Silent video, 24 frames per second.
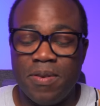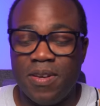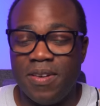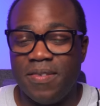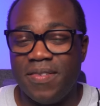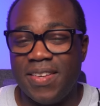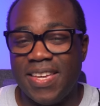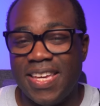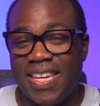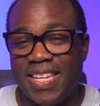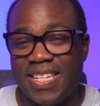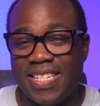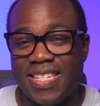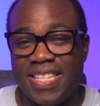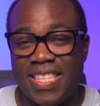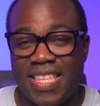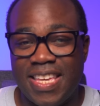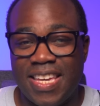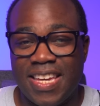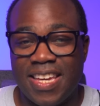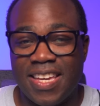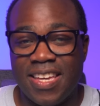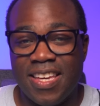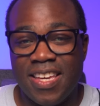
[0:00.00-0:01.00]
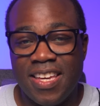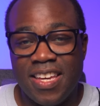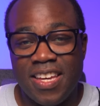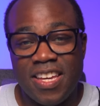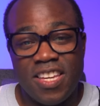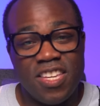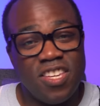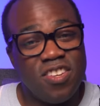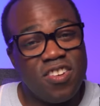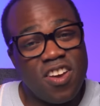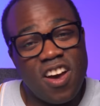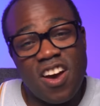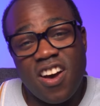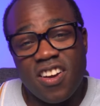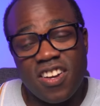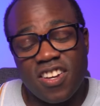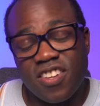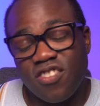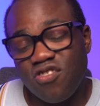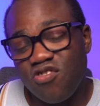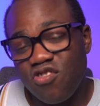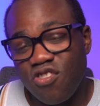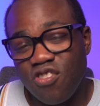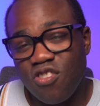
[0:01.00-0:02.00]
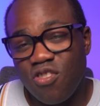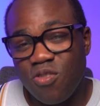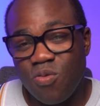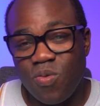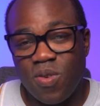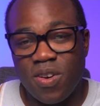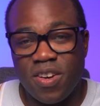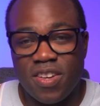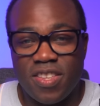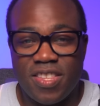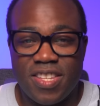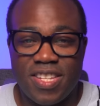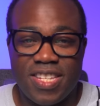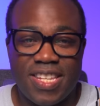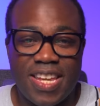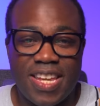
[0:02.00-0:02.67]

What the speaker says: But here's the thing, you can't control what others